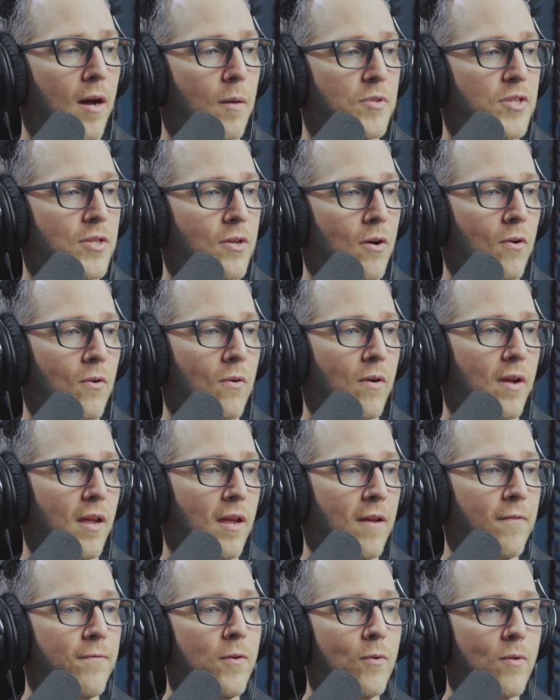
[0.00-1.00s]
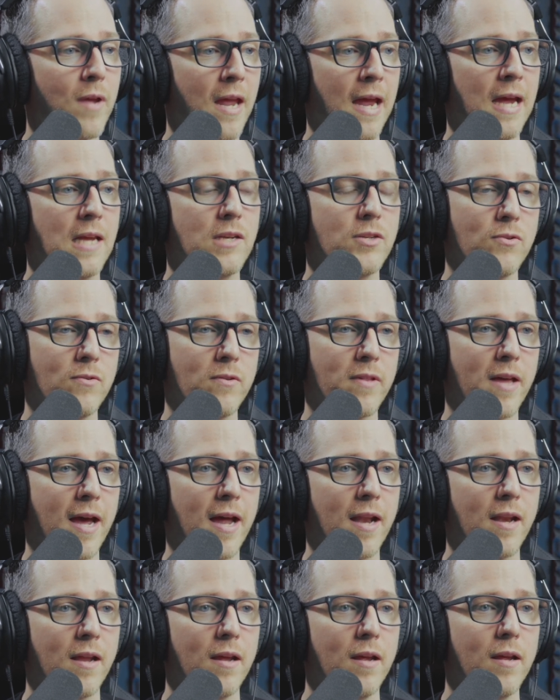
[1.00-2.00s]
So if you can't do
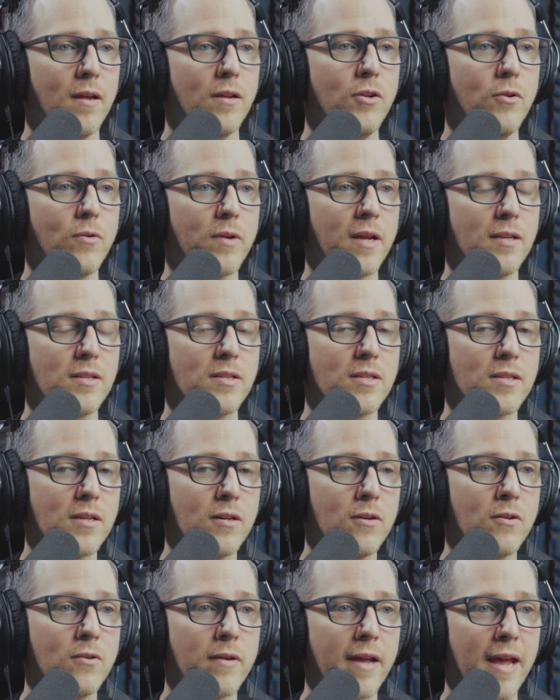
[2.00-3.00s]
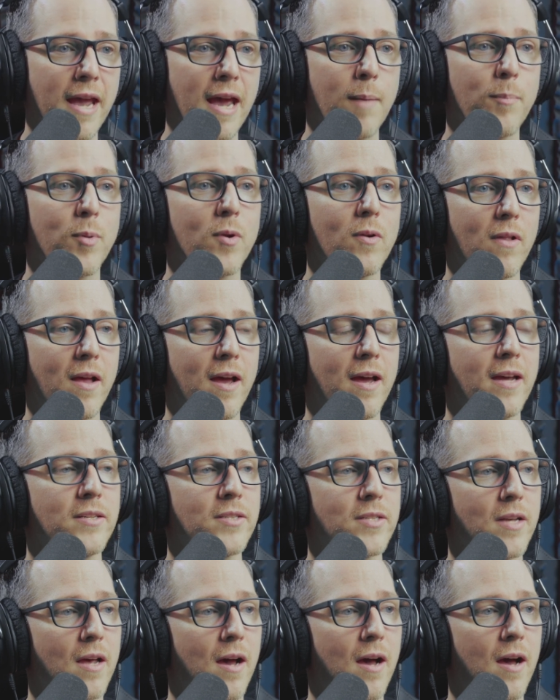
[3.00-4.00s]
that, you can still
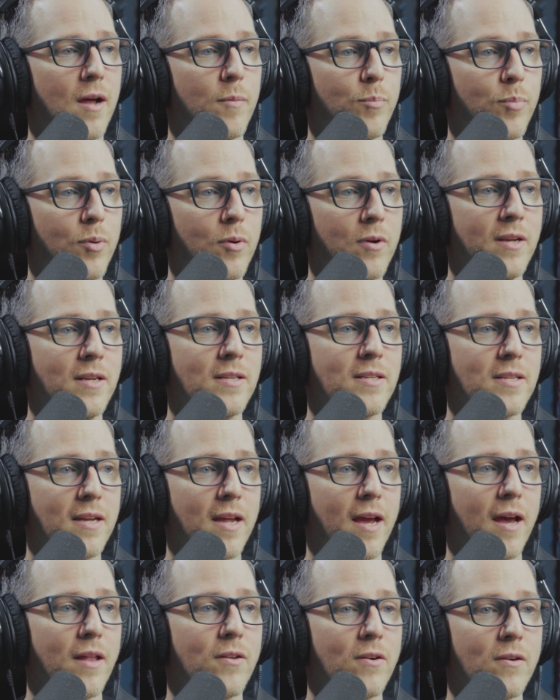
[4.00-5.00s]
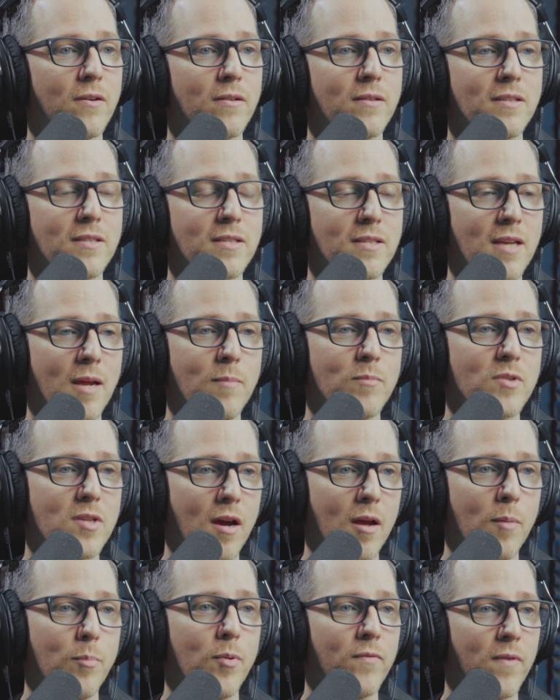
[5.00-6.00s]
capitalize on putting together the same
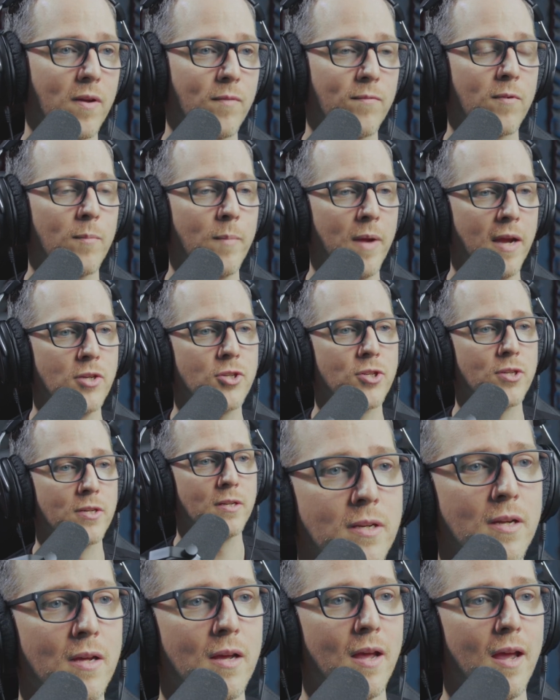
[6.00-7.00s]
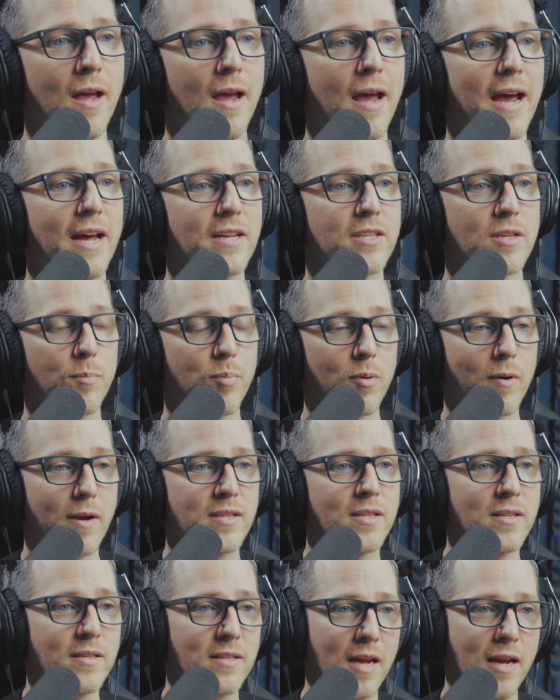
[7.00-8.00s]
type of information as a
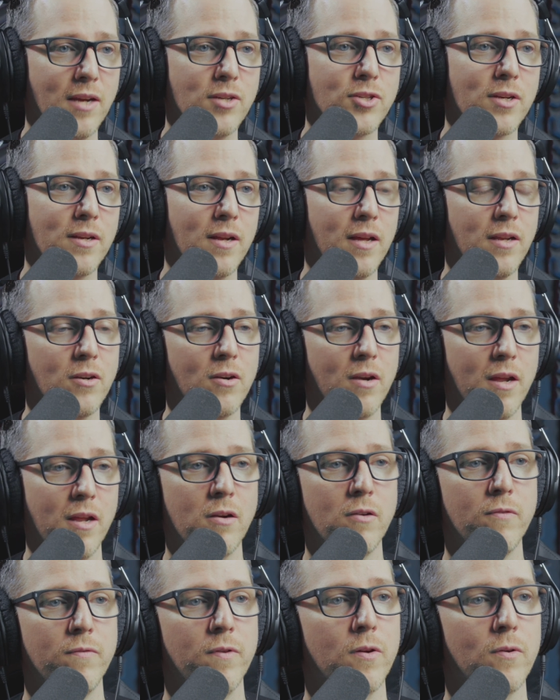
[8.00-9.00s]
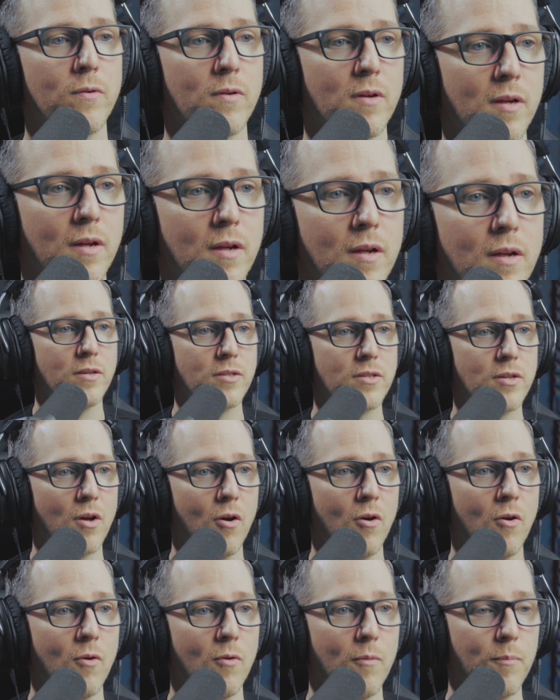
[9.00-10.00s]
presentation in your interview.
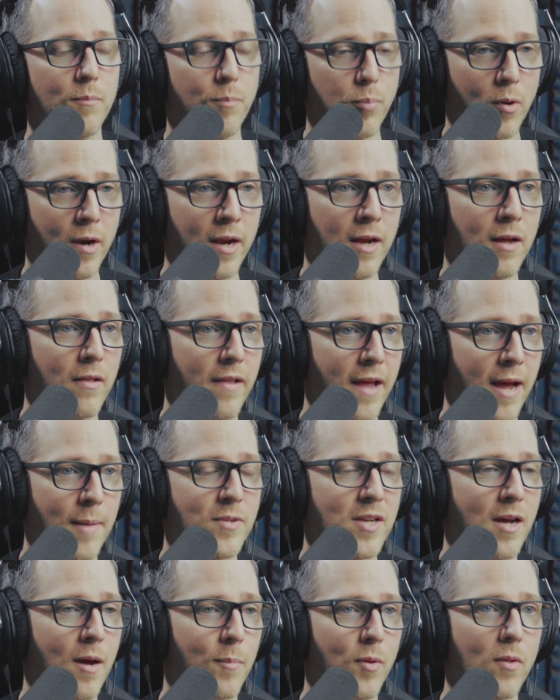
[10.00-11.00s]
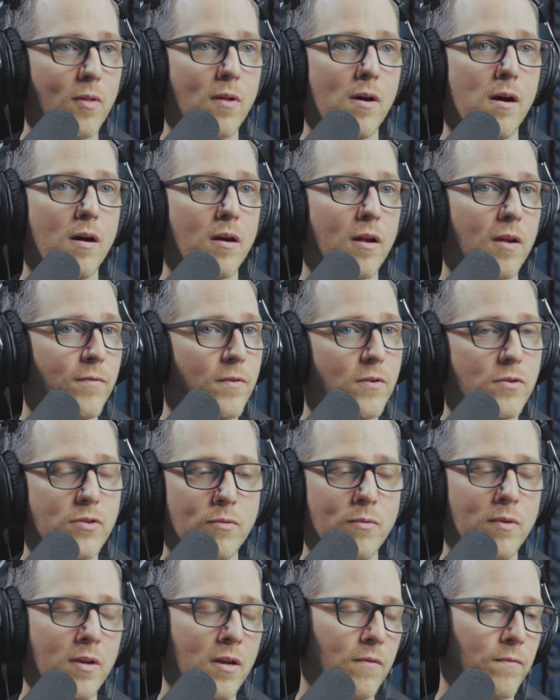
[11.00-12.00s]
So bring a laptop along. If you're
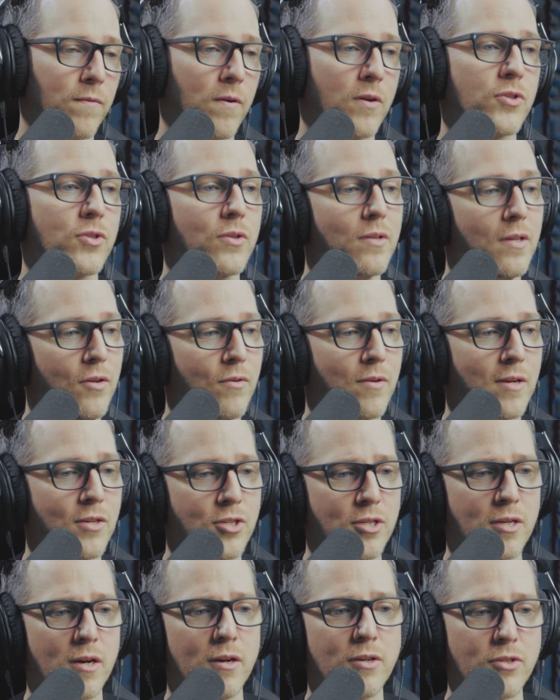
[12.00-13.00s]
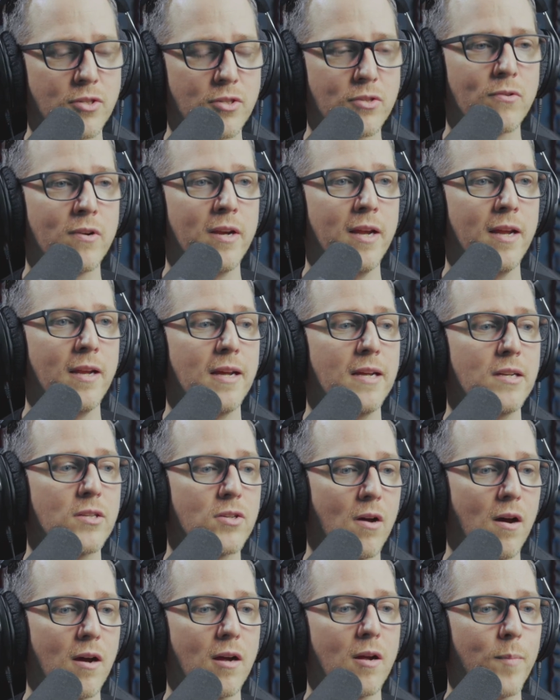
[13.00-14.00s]
doing it virtually, you can share your screen and
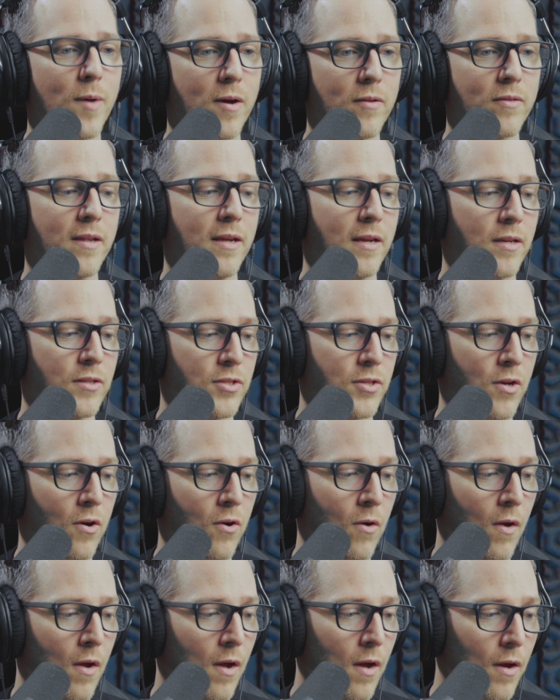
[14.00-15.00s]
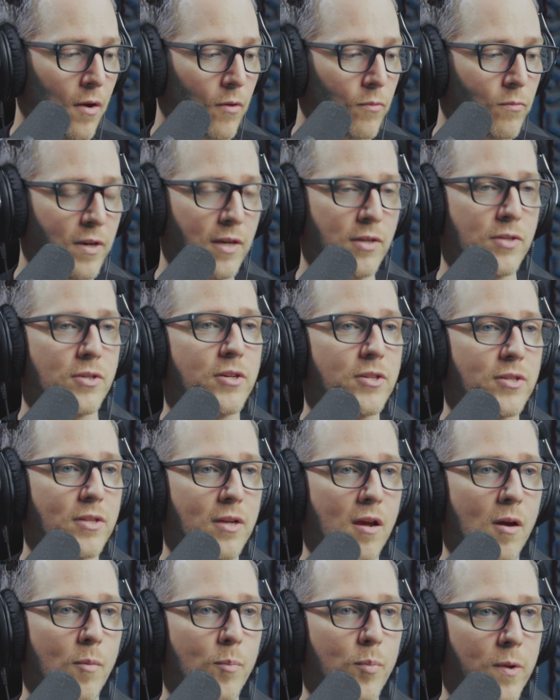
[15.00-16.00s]
talk about things. So research the
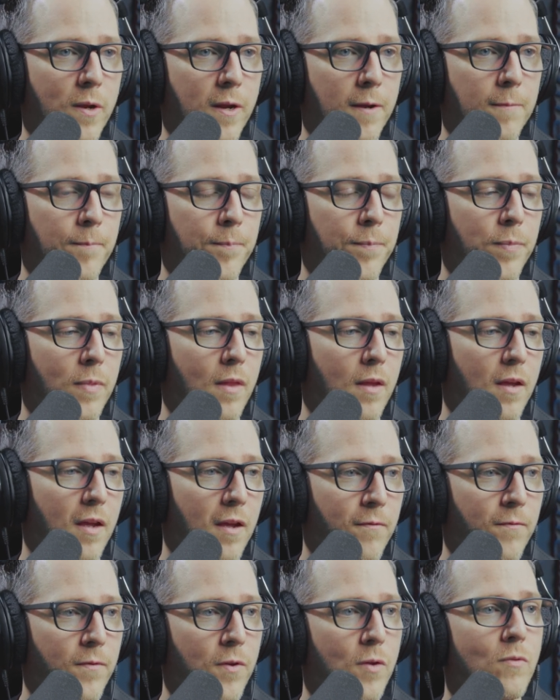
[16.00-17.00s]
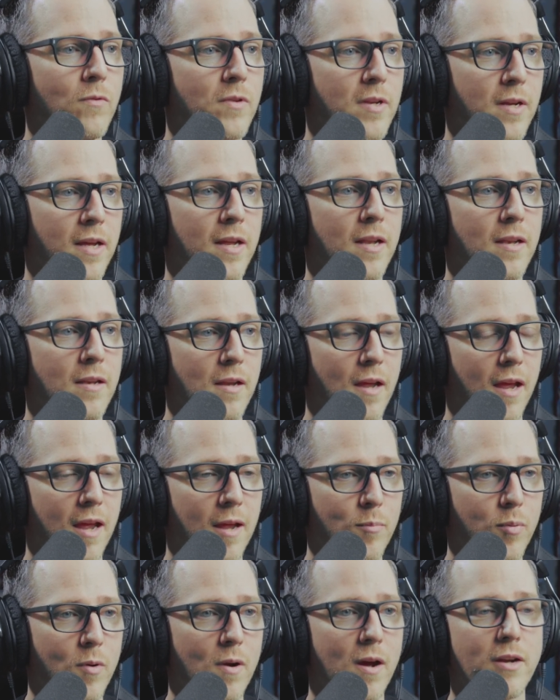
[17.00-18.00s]
company. If you did
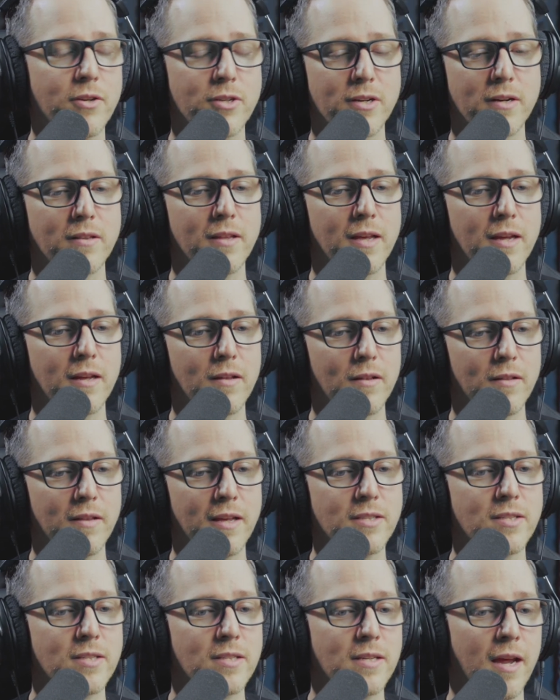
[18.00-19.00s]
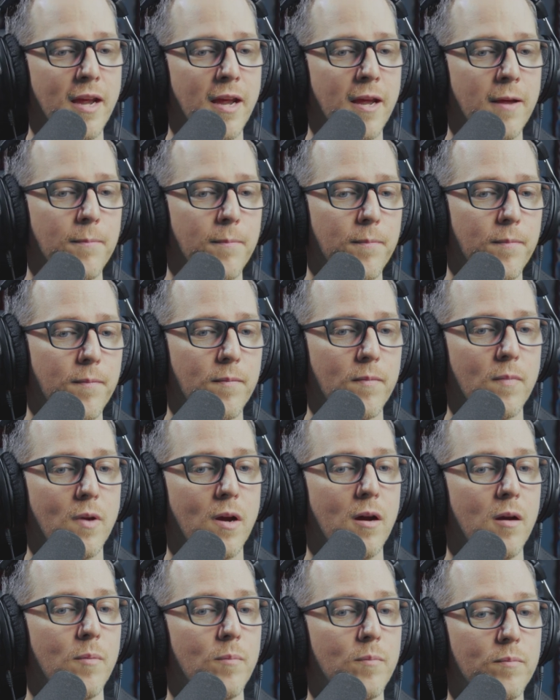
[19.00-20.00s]
a project, like let's say,
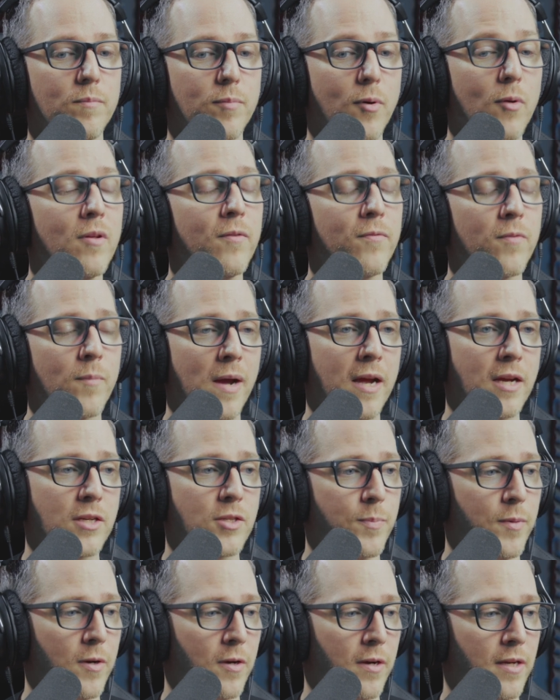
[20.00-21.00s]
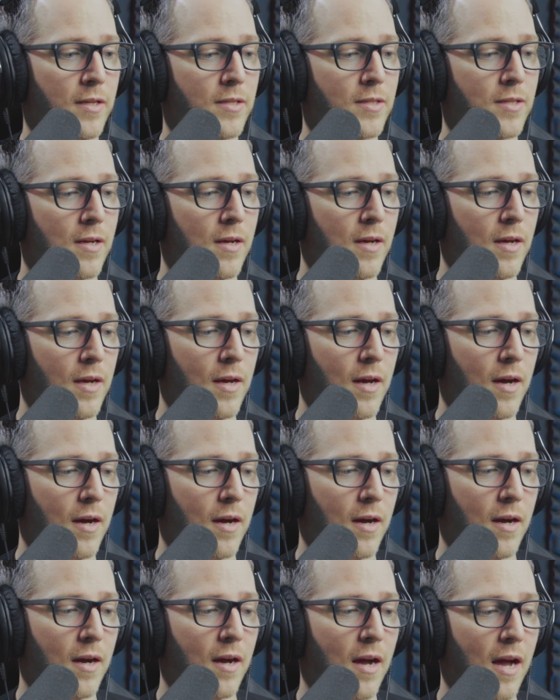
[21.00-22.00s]
pulling from my experience,
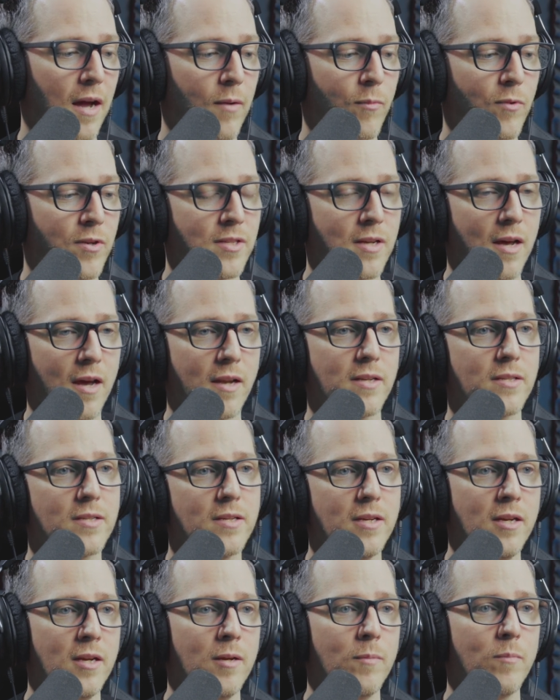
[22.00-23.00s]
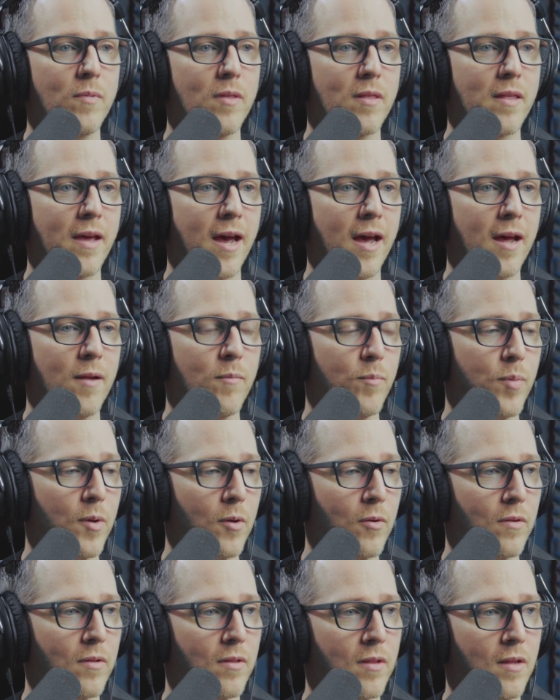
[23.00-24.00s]
I was on a team that
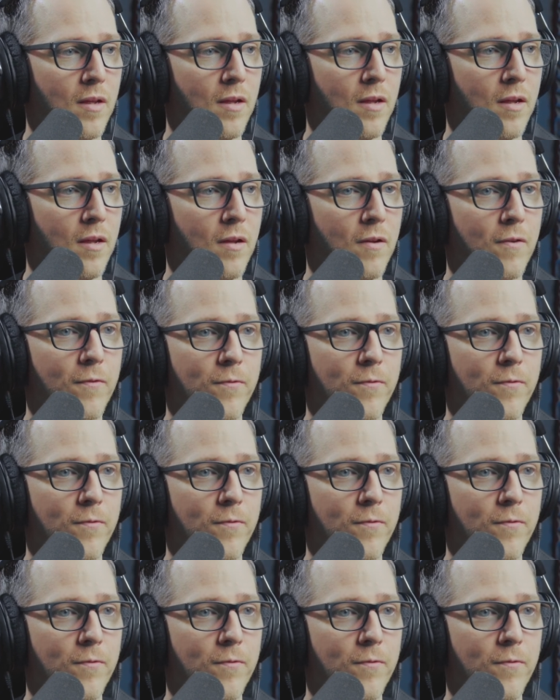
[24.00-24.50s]
built the